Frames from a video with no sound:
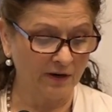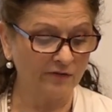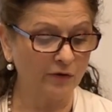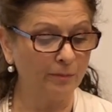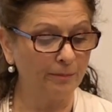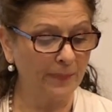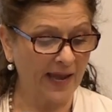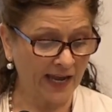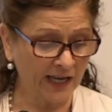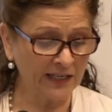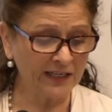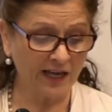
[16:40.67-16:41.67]
For
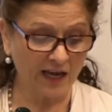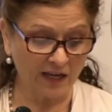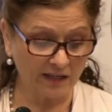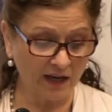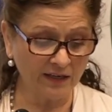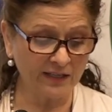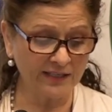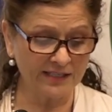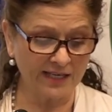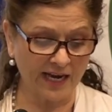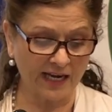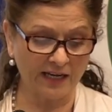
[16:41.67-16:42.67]
man cannot
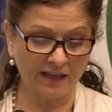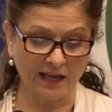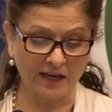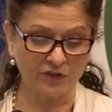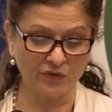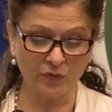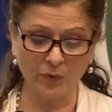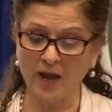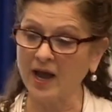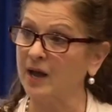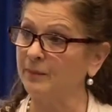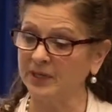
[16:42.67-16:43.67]
attain that true
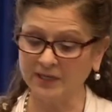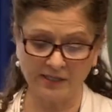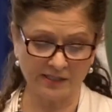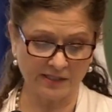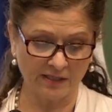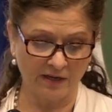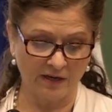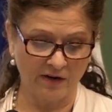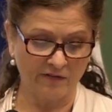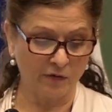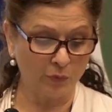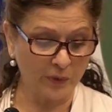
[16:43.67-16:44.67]
happiness
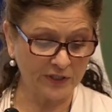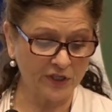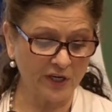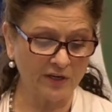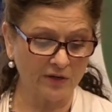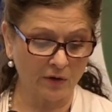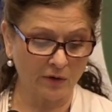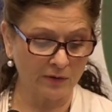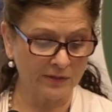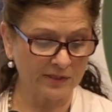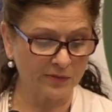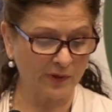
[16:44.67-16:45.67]
for which he
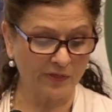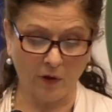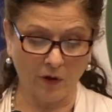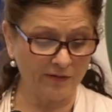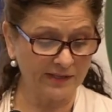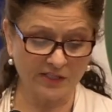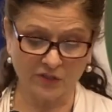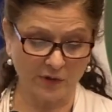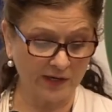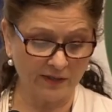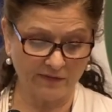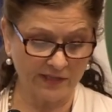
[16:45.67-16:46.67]
yearns with all the
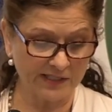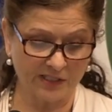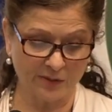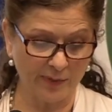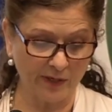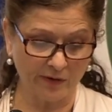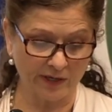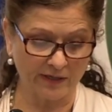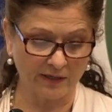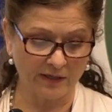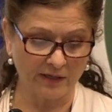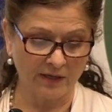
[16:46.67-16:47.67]
strength of his
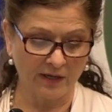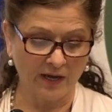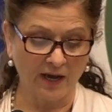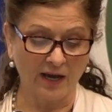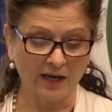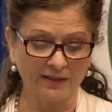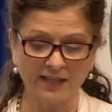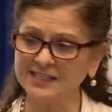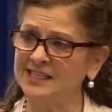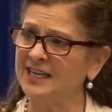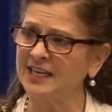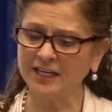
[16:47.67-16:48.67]
spirit
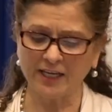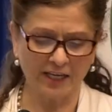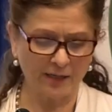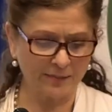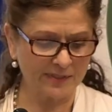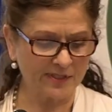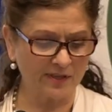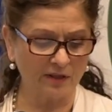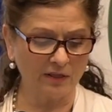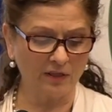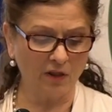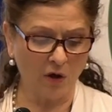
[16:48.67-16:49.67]
unless he keeps the
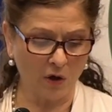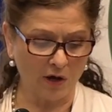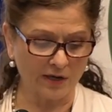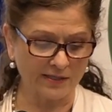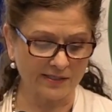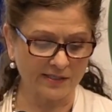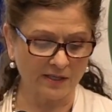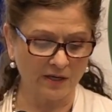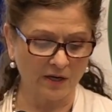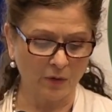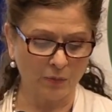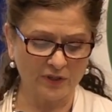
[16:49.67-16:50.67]
laws
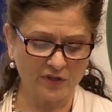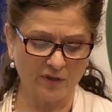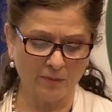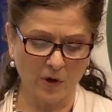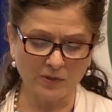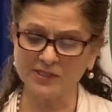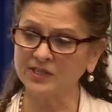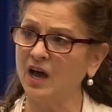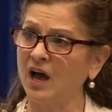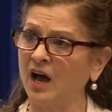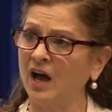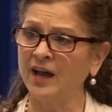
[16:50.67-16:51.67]
which the Most
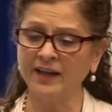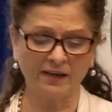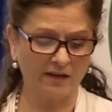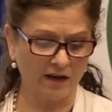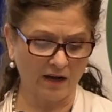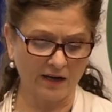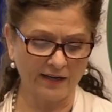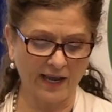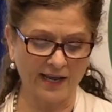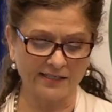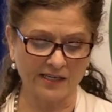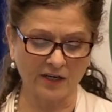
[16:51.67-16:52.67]
High God
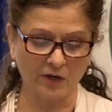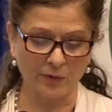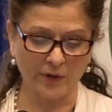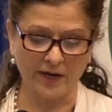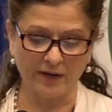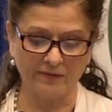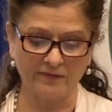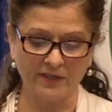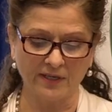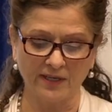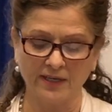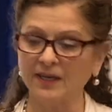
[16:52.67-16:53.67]
has
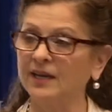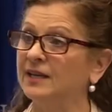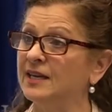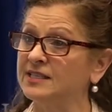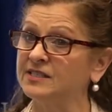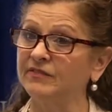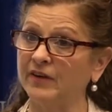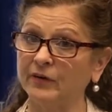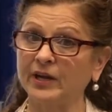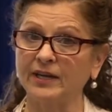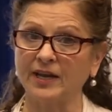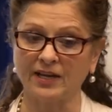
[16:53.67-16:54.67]
engraved in his
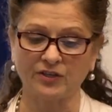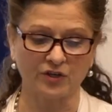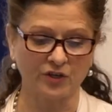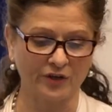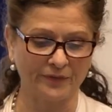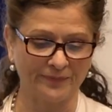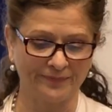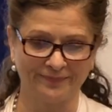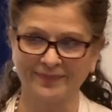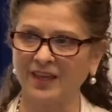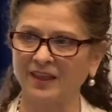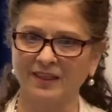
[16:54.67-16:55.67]
very nature.
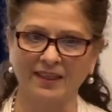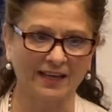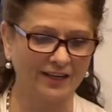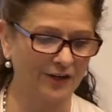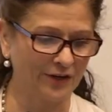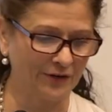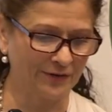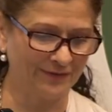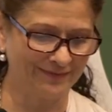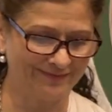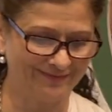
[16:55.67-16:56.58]
Thank you.